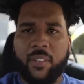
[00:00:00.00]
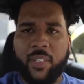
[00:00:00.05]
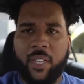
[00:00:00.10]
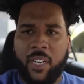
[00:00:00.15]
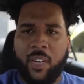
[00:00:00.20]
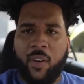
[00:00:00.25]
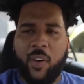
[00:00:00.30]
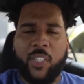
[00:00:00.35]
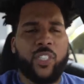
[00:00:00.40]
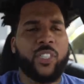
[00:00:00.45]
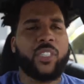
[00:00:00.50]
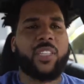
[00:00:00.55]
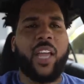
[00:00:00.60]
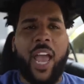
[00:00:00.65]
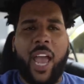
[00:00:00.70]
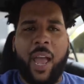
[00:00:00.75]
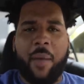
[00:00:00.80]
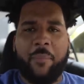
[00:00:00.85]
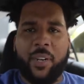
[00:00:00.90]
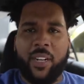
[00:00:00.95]
You know, it's just a
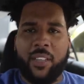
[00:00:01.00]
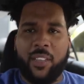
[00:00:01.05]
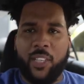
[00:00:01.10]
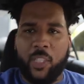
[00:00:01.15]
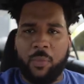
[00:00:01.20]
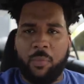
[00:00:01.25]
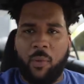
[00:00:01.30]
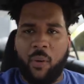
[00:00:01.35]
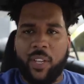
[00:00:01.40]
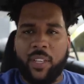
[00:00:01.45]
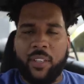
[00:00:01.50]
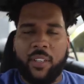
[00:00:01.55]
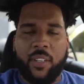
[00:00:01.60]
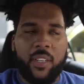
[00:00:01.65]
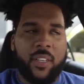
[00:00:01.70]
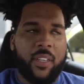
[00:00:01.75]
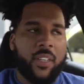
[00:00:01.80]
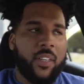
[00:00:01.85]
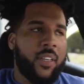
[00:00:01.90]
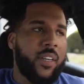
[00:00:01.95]
habit at this point.
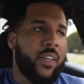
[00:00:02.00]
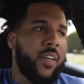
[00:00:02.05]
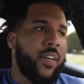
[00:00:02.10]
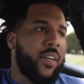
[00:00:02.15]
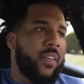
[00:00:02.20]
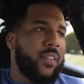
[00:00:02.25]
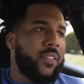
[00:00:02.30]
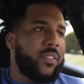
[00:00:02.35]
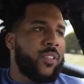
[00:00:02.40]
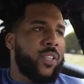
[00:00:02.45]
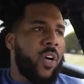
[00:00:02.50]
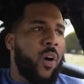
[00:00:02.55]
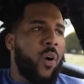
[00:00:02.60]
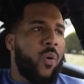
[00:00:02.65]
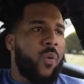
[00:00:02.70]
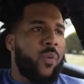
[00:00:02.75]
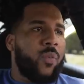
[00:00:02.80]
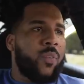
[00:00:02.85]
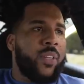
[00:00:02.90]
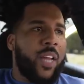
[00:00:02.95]

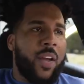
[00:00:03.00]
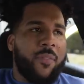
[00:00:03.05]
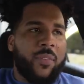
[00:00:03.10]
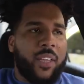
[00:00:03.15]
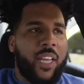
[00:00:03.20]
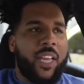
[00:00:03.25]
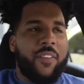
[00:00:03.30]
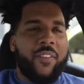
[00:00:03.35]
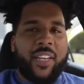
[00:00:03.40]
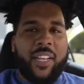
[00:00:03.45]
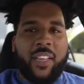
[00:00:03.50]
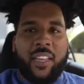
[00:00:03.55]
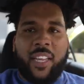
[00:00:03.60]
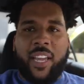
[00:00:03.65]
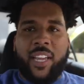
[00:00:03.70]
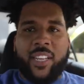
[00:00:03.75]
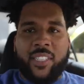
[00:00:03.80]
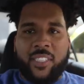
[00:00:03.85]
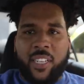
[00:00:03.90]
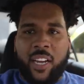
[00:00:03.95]
So never leave
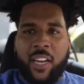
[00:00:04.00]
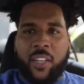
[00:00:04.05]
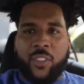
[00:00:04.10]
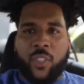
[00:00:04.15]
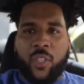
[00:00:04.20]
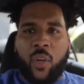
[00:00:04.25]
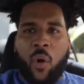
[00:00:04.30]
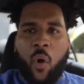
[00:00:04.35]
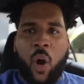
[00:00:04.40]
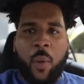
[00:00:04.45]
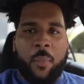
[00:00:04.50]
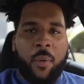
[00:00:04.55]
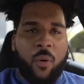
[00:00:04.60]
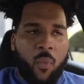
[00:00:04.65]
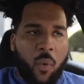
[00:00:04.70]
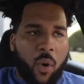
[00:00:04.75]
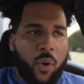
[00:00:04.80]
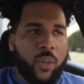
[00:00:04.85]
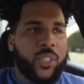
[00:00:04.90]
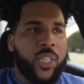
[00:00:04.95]
anything inside your car. But
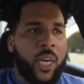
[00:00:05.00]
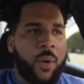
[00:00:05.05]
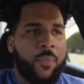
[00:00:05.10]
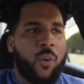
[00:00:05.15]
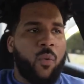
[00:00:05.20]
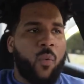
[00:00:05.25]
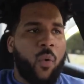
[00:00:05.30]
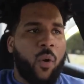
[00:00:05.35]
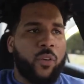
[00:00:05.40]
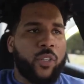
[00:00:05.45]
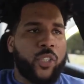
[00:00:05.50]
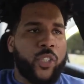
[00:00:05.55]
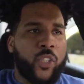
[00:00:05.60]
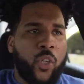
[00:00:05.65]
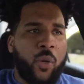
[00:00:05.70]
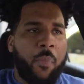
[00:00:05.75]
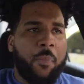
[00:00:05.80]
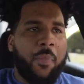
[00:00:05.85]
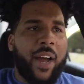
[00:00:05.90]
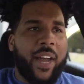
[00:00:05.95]
worst come to worst,
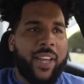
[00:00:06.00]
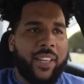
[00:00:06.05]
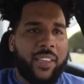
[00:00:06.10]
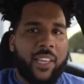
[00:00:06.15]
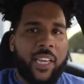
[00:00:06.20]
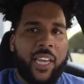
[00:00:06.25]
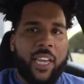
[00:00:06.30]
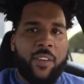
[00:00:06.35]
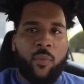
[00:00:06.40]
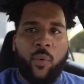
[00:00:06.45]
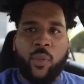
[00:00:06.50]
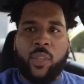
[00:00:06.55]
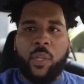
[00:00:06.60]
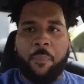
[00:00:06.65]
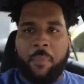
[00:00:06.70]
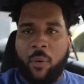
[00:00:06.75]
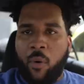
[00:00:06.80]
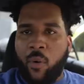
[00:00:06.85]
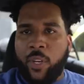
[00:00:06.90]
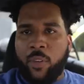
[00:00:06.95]
you might leave with a
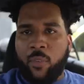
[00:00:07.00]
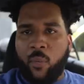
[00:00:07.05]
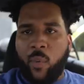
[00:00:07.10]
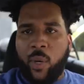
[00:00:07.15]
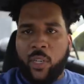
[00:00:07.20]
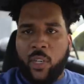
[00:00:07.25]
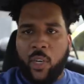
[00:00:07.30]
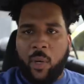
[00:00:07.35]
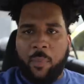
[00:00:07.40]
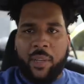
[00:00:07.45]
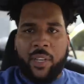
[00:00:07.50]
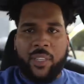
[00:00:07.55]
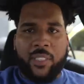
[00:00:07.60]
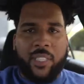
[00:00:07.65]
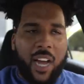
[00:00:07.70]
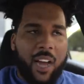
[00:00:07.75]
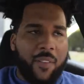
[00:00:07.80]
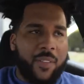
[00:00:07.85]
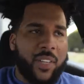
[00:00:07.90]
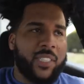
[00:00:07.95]
broken window because
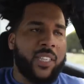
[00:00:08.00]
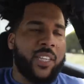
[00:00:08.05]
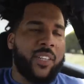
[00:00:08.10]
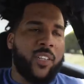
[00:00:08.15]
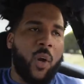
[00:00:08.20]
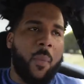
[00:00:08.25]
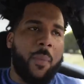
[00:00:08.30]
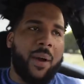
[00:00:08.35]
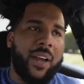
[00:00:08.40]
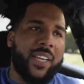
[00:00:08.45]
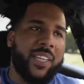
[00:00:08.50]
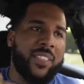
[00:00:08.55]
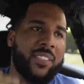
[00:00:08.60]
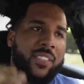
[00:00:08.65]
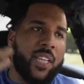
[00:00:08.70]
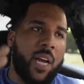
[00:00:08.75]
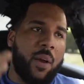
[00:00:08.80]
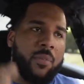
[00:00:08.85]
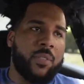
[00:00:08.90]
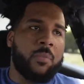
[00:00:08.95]
obviously nobody can
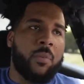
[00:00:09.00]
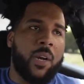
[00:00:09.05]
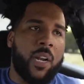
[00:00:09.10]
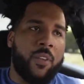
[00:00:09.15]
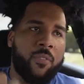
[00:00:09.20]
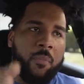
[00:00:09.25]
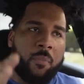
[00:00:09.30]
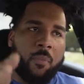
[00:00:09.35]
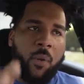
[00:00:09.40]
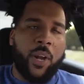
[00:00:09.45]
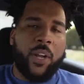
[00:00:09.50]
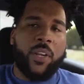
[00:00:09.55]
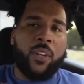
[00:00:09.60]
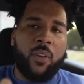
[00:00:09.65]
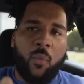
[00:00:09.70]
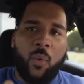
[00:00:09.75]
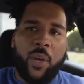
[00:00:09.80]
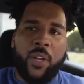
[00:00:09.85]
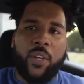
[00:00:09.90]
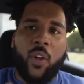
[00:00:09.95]
stop somebody from breaking
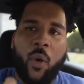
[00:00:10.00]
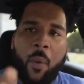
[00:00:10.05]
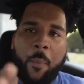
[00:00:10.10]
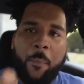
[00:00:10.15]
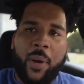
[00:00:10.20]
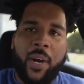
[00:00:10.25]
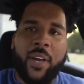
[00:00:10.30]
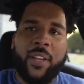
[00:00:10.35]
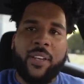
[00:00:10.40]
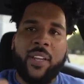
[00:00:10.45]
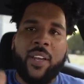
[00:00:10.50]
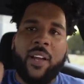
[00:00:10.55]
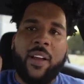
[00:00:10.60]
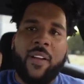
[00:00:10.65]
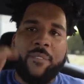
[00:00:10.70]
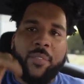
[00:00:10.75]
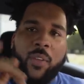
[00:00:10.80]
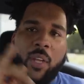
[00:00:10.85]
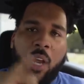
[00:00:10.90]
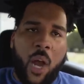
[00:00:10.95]
a window. But
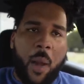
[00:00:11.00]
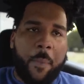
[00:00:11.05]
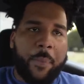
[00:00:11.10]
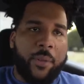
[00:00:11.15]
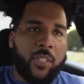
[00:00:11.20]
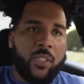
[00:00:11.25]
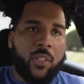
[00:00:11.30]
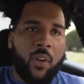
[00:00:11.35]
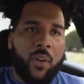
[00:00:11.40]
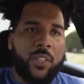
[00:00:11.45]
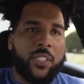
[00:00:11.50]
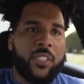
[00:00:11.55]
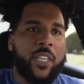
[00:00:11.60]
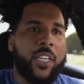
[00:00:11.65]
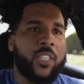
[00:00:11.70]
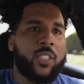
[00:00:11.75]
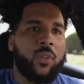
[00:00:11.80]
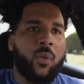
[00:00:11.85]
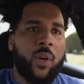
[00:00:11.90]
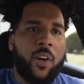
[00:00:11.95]
CompuStar
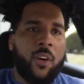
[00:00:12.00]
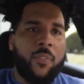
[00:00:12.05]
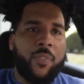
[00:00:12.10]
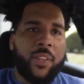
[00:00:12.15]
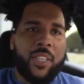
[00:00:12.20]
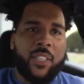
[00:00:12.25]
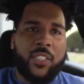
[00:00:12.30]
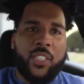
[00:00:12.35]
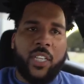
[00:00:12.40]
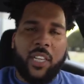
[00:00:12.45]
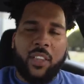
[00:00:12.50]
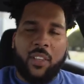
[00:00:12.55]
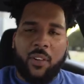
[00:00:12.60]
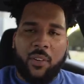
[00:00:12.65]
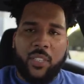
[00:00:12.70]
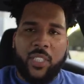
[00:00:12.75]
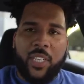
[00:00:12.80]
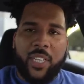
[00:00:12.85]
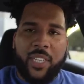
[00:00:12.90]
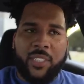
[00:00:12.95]
T12 and the
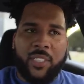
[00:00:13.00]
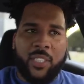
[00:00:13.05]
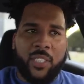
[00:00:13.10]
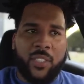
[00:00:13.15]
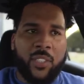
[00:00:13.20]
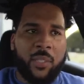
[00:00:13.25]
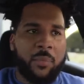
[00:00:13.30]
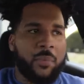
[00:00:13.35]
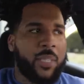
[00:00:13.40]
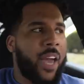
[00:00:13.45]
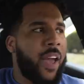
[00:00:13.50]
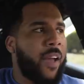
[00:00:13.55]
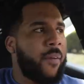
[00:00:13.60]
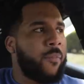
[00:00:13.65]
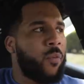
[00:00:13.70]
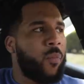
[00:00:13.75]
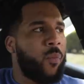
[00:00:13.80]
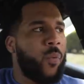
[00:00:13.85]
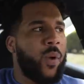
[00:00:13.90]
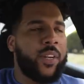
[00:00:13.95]
T13 systems have
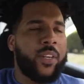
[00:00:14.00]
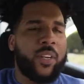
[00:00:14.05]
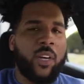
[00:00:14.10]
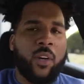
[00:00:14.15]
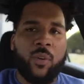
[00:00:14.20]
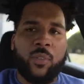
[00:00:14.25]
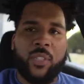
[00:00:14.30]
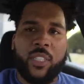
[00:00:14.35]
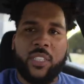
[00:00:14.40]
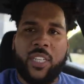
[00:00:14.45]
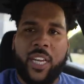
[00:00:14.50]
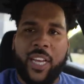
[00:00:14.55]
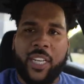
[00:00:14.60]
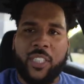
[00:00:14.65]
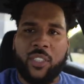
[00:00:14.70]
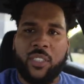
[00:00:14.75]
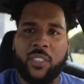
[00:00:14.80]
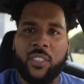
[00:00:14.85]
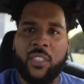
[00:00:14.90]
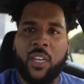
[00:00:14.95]
window
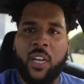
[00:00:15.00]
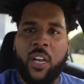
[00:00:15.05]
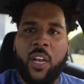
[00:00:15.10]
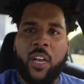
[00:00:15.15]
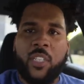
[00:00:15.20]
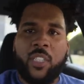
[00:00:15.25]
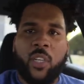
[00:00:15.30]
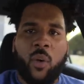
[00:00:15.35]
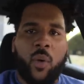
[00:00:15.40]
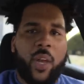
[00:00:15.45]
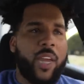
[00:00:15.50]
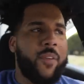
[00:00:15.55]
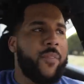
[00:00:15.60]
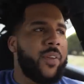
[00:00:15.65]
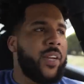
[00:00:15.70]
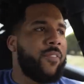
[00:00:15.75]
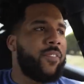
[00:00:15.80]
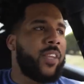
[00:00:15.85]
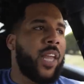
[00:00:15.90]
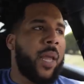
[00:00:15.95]
detection, so
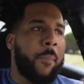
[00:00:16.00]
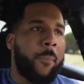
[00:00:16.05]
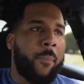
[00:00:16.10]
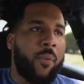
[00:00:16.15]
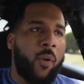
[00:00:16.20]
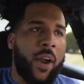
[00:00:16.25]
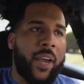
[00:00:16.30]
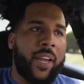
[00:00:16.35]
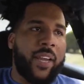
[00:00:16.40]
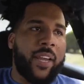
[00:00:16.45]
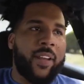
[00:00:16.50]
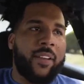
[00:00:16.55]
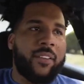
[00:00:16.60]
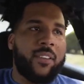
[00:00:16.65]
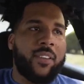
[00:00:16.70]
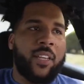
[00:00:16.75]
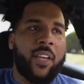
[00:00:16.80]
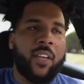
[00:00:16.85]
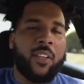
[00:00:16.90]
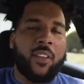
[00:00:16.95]
even if they break it,
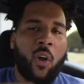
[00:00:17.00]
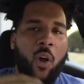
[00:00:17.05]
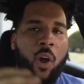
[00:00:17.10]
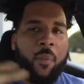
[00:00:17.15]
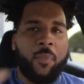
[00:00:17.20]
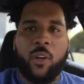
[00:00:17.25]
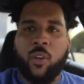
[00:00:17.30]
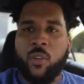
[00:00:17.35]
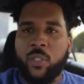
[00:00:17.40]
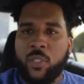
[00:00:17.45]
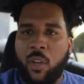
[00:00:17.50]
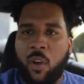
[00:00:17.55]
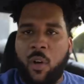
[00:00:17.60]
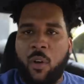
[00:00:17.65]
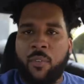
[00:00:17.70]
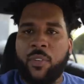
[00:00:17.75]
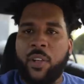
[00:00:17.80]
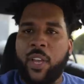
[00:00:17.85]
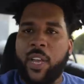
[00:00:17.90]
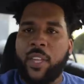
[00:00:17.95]
the alarm goes
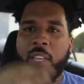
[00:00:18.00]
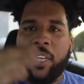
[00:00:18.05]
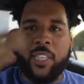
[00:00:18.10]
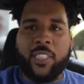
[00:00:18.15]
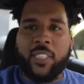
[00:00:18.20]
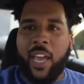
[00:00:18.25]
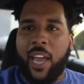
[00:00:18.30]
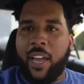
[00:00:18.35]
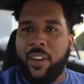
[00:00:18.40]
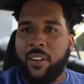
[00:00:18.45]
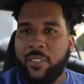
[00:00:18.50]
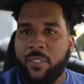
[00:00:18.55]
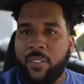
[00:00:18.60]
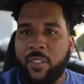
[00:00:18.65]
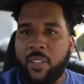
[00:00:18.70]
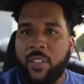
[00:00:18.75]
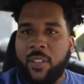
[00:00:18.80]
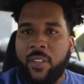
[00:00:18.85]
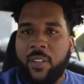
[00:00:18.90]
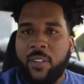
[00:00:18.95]
off and they scatter,
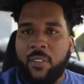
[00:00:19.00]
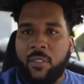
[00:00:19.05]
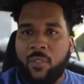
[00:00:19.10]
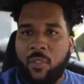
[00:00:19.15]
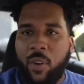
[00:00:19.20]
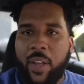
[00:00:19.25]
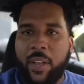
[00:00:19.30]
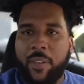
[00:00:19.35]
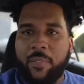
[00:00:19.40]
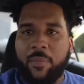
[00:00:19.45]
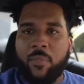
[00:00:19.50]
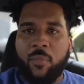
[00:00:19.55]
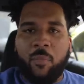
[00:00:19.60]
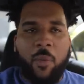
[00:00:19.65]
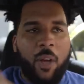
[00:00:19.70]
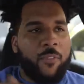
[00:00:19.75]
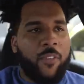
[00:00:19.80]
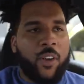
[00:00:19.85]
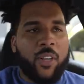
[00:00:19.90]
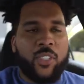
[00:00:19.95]
right?
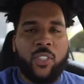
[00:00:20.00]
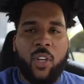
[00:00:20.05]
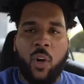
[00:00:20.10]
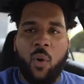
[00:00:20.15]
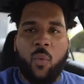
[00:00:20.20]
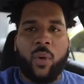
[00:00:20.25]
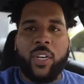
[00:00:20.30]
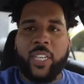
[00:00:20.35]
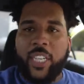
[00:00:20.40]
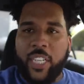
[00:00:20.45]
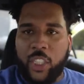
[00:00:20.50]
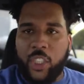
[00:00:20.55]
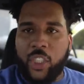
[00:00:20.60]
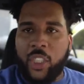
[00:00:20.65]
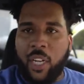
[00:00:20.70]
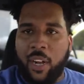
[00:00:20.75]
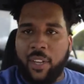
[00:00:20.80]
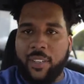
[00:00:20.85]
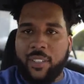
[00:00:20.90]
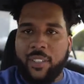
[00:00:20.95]
Motherfuckers don't want to get
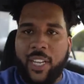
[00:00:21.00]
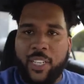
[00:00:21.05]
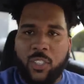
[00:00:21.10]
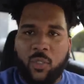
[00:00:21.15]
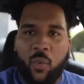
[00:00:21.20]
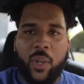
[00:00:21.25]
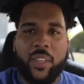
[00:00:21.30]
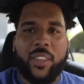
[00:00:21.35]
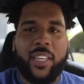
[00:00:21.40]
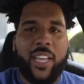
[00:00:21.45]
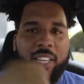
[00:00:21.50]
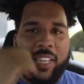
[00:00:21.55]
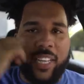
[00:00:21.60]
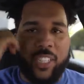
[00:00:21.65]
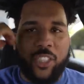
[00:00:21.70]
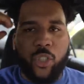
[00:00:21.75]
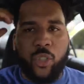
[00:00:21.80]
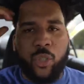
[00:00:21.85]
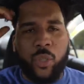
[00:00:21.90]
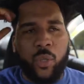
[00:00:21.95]
shot. That's one thing
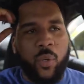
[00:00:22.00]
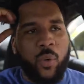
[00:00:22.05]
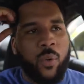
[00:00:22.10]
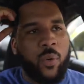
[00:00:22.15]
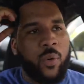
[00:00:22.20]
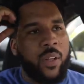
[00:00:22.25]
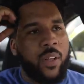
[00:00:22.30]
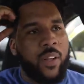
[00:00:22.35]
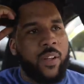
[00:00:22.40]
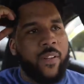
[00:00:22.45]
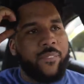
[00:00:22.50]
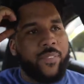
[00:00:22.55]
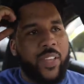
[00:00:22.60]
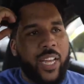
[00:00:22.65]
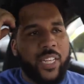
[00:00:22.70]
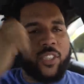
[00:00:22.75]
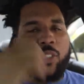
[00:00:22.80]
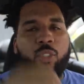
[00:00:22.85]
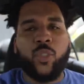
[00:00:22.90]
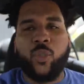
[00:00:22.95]
that's true.
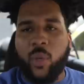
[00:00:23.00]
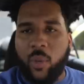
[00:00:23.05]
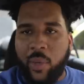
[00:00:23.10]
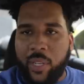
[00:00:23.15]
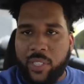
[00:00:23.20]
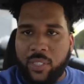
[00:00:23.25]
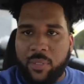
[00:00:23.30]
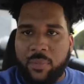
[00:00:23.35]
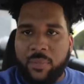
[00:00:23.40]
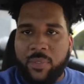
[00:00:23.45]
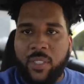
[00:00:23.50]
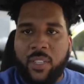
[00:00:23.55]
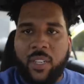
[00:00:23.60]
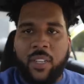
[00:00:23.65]
That's a truism.